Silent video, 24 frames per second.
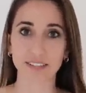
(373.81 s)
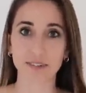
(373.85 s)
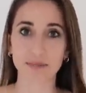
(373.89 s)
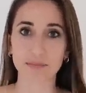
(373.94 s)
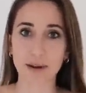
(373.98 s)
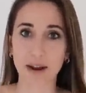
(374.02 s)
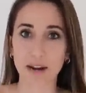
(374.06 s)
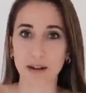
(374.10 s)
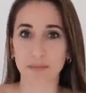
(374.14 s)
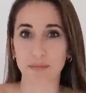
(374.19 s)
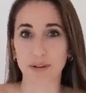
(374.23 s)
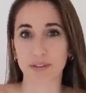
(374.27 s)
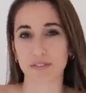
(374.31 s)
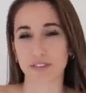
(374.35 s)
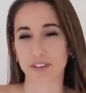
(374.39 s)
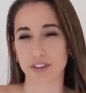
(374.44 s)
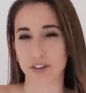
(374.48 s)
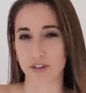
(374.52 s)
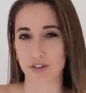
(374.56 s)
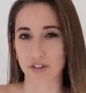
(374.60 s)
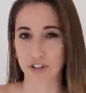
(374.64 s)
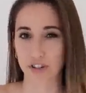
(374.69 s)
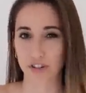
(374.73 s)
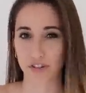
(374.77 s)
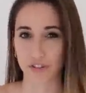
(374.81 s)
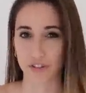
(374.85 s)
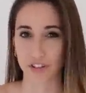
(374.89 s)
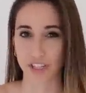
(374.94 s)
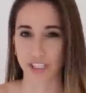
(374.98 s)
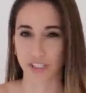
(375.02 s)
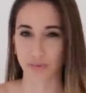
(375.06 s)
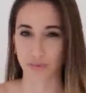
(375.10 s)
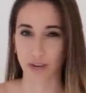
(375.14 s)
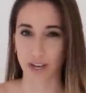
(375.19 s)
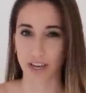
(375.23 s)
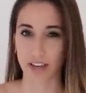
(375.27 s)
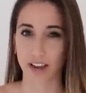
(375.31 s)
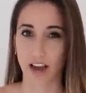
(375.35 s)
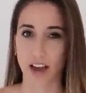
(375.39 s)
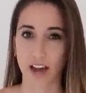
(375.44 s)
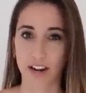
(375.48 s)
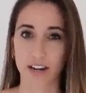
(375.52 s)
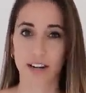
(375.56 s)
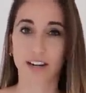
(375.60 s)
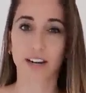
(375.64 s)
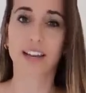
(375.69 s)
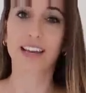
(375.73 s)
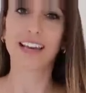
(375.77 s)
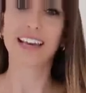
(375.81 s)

It reminded me of the ocean, so that's why I got it.